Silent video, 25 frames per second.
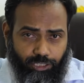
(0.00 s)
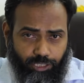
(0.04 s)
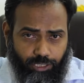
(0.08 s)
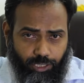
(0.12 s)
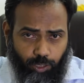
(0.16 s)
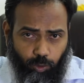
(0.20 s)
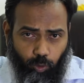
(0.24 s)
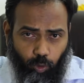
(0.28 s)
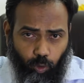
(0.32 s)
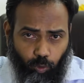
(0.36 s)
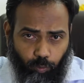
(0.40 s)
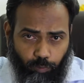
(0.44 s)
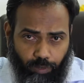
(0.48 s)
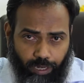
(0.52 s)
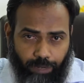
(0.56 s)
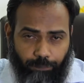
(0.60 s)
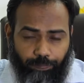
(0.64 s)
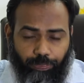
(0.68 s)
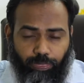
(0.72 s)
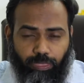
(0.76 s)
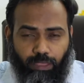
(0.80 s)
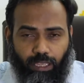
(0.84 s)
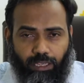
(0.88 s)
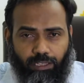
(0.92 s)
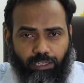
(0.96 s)
in a good way.
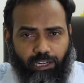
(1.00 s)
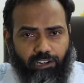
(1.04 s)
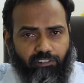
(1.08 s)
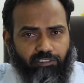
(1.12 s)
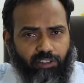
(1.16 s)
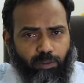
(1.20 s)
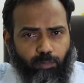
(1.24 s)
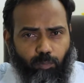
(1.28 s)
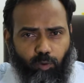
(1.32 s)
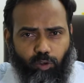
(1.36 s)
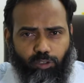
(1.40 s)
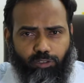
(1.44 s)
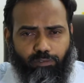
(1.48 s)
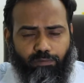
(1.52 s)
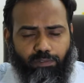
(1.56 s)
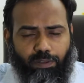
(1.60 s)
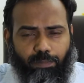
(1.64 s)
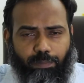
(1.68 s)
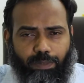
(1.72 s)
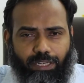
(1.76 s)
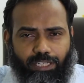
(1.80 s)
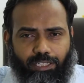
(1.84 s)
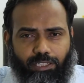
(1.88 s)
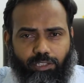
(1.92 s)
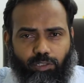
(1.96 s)
That's why most of the
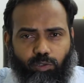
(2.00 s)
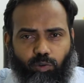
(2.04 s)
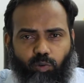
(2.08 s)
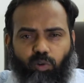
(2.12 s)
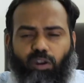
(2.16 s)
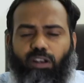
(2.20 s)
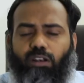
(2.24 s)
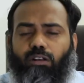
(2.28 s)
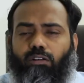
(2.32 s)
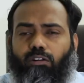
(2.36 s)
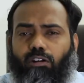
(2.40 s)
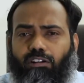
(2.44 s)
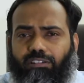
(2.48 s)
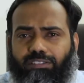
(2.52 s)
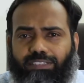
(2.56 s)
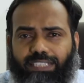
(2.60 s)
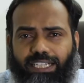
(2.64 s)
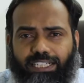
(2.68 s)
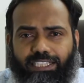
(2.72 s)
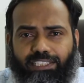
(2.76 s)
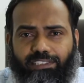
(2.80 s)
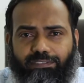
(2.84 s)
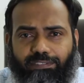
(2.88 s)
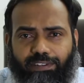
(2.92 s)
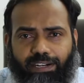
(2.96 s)
patients who are not
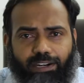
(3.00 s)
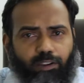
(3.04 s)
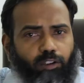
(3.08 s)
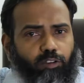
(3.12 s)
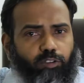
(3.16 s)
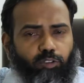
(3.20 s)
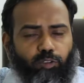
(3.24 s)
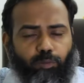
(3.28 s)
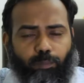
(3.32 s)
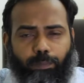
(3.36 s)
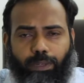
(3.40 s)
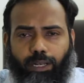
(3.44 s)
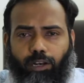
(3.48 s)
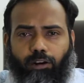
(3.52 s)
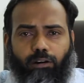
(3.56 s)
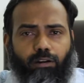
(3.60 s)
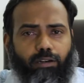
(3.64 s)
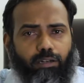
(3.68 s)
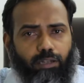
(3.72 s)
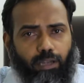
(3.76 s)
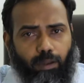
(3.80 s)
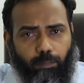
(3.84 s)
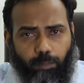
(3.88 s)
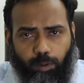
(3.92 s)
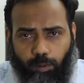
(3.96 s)
satisfied also may
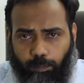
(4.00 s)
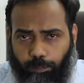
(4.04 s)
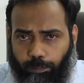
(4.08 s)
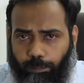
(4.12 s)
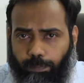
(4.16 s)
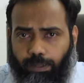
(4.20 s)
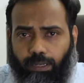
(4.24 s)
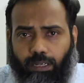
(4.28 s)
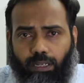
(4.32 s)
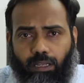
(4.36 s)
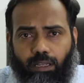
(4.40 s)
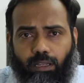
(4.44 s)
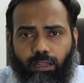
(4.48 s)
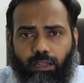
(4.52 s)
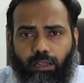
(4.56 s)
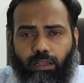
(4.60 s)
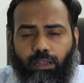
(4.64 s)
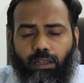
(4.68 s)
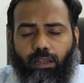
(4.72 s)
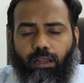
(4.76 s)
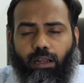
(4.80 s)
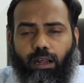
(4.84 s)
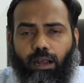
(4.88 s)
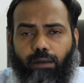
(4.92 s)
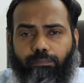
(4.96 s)
not come
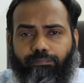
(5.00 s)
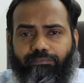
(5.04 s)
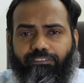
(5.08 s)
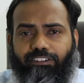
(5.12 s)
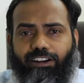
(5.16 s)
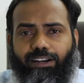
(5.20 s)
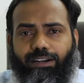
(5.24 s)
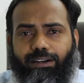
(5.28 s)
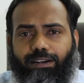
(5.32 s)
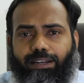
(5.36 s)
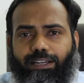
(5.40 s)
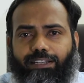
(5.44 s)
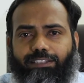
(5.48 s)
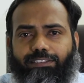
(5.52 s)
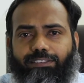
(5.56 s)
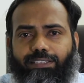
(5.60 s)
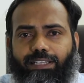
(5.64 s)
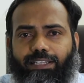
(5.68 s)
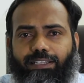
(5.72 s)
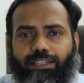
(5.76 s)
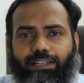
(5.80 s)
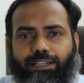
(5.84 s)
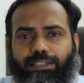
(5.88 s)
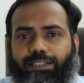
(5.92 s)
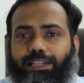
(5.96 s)
upfront and say
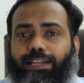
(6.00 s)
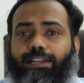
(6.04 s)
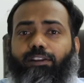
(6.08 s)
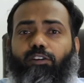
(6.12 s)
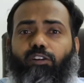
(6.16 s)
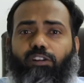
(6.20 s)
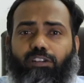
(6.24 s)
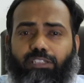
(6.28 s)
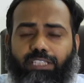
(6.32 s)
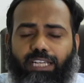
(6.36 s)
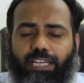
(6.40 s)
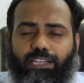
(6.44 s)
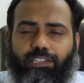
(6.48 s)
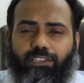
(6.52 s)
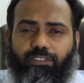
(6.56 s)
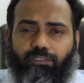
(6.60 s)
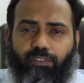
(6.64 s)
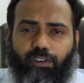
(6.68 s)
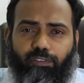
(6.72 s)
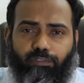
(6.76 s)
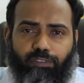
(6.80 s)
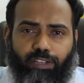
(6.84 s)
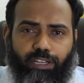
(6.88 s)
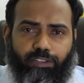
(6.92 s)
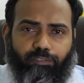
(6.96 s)
that they are not satisfied.
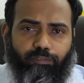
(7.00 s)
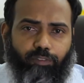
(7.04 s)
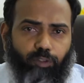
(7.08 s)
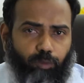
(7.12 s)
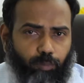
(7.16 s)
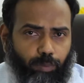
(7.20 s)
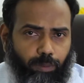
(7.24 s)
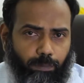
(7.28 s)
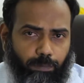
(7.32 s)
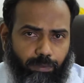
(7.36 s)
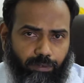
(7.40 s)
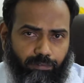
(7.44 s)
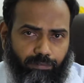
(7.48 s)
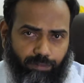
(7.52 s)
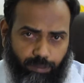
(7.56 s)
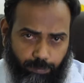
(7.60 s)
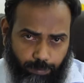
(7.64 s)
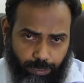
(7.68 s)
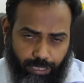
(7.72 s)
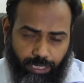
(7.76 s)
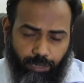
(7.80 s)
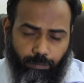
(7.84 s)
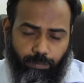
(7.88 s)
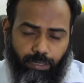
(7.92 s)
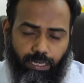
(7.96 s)
Very few people will be
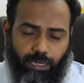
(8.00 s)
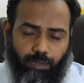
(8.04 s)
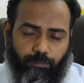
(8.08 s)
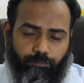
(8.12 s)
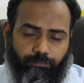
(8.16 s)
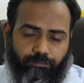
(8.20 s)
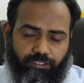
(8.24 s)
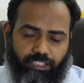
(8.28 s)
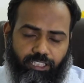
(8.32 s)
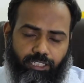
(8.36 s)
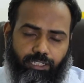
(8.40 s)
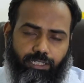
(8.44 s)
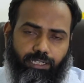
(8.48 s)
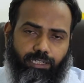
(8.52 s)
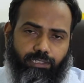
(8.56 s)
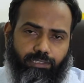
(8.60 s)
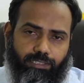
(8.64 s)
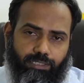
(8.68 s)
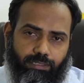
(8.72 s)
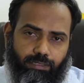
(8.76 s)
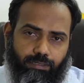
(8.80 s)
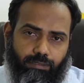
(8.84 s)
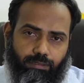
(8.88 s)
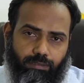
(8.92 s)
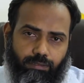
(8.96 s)
coming upfront
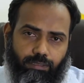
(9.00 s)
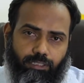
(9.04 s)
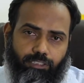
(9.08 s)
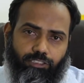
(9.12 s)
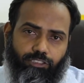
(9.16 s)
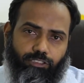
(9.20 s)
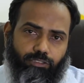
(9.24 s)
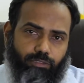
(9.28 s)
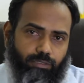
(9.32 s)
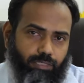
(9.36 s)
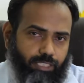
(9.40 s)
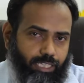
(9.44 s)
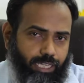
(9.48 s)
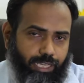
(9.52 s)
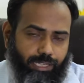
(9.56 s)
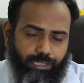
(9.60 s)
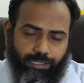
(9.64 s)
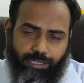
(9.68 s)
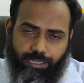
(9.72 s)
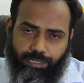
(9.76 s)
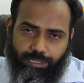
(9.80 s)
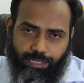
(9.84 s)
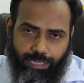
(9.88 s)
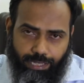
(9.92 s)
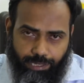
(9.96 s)
and saying
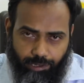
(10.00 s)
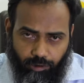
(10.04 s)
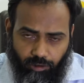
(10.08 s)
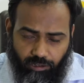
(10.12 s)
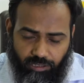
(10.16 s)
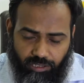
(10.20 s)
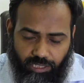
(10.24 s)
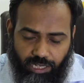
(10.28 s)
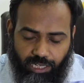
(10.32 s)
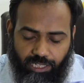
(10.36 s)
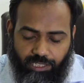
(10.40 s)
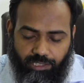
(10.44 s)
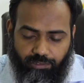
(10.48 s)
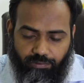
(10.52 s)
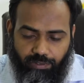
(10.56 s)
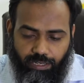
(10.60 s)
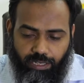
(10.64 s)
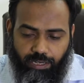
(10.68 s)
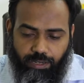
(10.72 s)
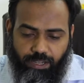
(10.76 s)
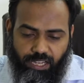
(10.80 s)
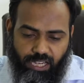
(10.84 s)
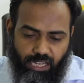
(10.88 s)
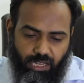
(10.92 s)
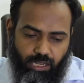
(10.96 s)
that they are not satisfied.
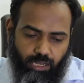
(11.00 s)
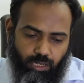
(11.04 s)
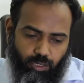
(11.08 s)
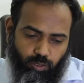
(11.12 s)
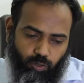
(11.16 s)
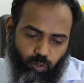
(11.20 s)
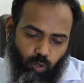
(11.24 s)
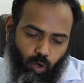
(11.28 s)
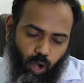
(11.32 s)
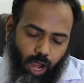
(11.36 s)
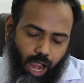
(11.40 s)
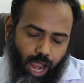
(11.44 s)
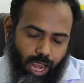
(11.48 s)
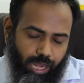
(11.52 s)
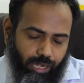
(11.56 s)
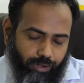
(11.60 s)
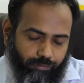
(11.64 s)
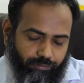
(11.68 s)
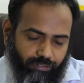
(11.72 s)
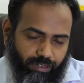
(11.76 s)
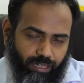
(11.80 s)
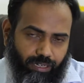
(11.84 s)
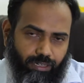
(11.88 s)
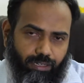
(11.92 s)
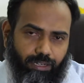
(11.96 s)
So I
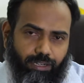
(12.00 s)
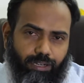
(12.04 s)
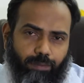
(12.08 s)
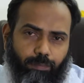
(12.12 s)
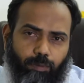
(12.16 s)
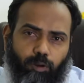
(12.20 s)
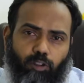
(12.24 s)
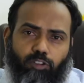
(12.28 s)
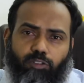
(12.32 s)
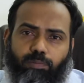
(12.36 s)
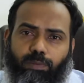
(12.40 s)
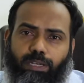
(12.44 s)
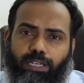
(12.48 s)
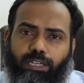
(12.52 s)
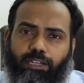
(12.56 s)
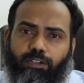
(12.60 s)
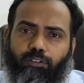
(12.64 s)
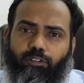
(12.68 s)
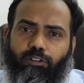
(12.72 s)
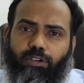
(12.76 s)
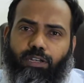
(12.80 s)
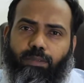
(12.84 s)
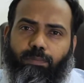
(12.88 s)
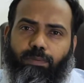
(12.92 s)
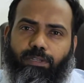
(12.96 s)
feel that approximately
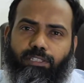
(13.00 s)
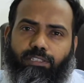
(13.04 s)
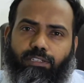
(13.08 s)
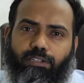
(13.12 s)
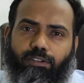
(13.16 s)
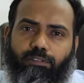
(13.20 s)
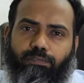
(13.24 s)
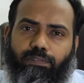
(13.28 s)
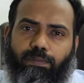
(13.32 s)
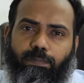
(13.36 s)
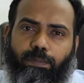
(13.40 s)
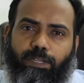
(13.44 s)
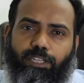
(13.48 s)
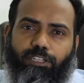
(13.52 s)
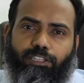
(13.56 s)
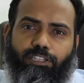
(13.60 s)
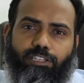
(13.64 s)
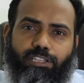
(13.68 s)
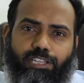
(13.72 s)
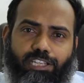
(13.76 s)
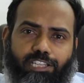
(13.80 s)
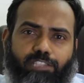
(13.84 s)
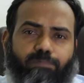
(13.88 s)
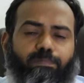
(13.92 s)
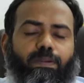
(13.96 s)
20% of the patients,
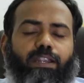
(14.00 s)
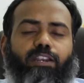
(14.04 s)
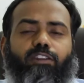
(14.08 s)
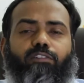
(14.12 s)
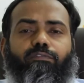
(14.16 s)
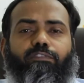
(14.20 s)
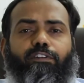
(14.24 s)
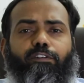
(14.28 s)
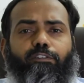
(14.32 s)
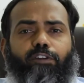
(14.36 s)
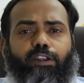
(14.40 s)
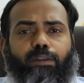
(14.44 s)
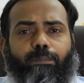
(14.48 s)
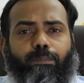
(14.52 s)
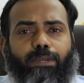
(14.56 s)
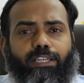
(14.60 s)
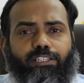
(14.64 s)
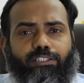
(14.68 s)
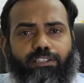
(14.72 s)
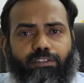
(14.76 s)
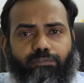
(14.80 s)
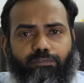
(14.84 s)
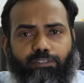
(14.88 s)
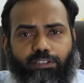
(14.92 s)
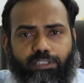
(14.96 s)
in spite of our
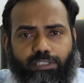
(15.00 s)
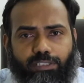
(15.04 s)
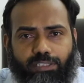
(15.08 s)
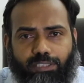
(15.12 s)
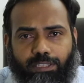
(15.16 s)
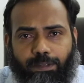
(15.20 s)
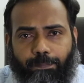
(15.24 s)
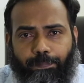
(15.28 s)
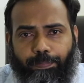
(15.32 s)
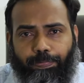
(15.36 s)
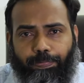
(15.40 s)
best efforts,